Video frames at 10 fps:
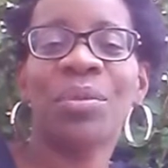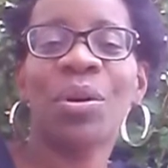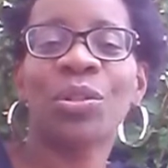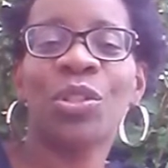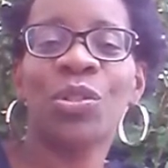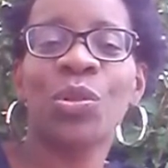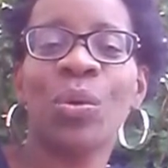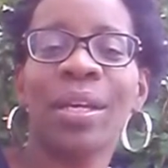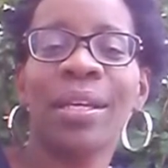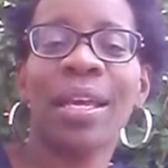Or just
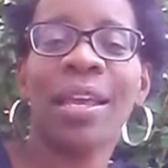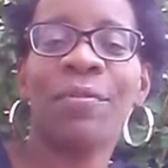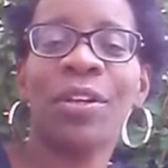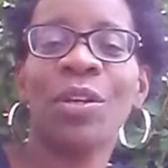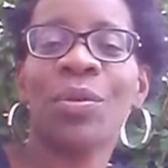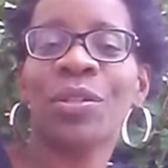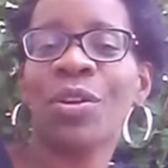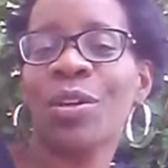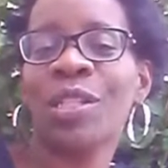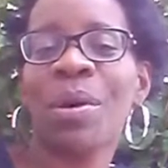doing a video that
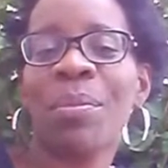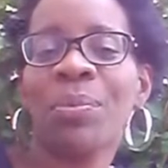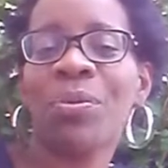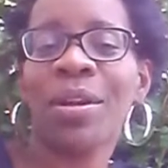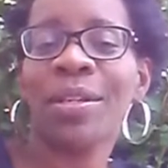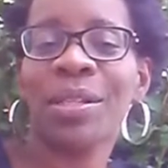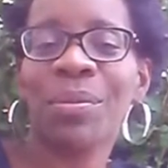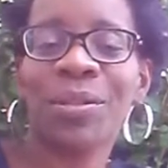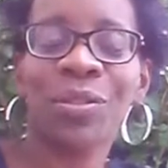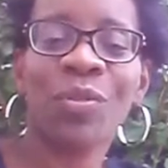talks about my products and
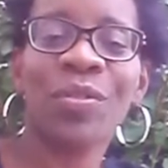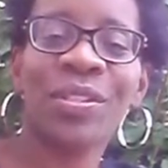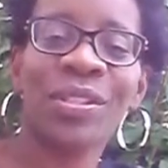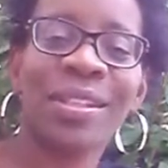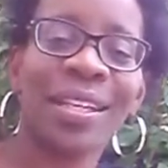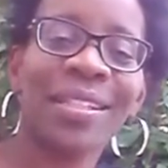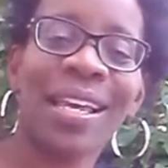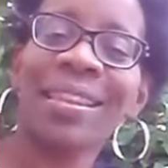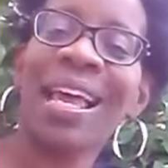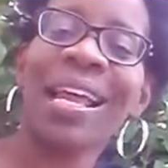my services and things
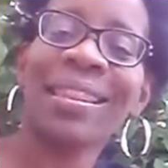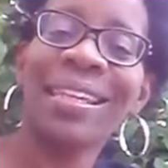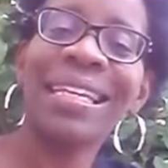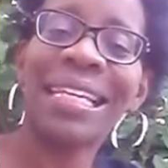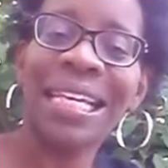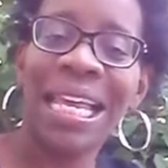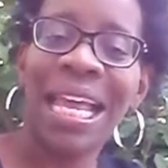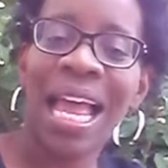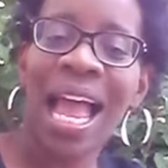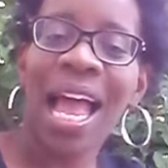like that. I think
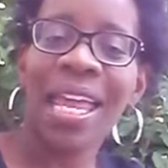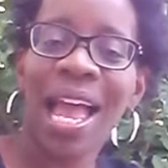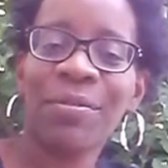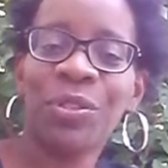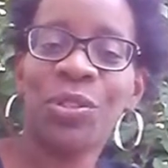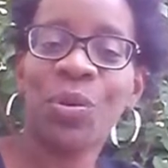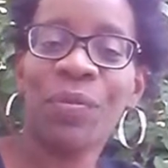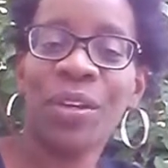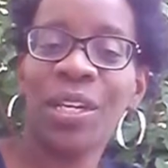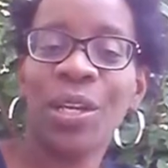I have to do a
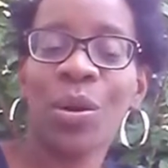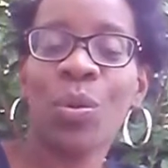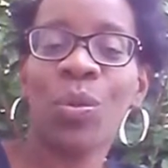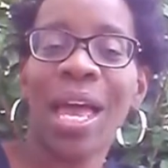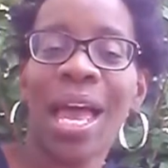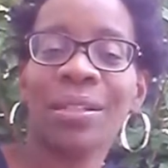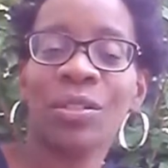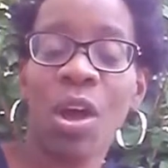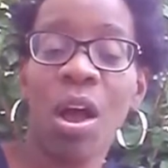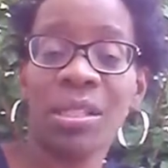video
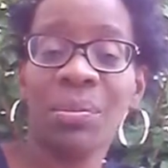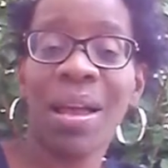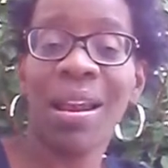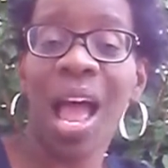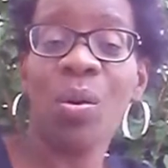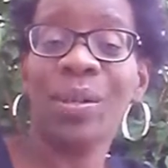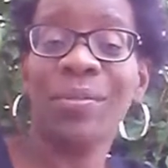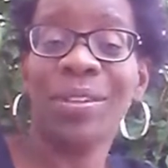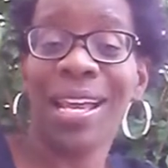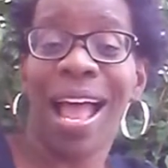that talks about how it
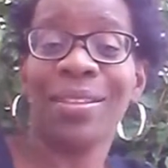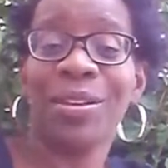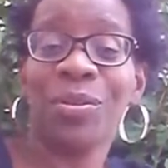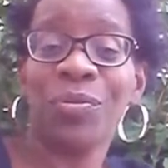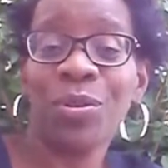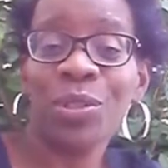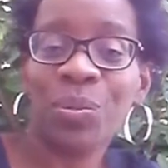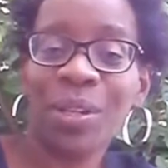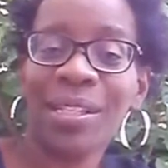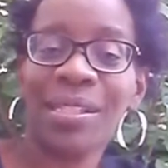even got there in the
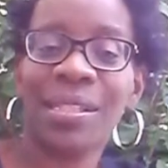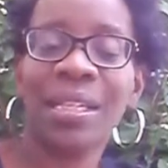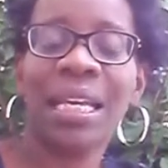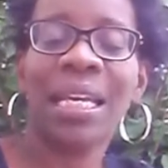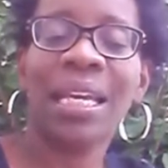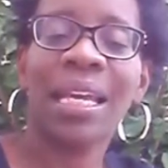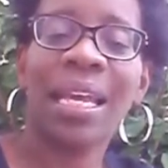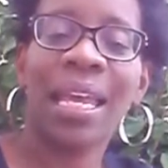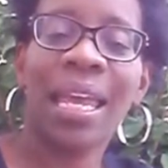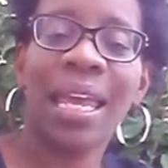first place.
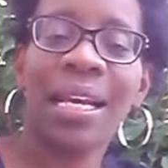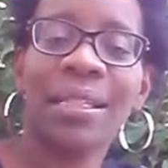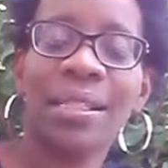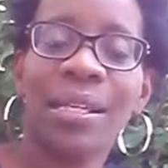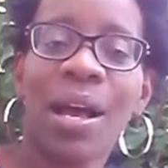And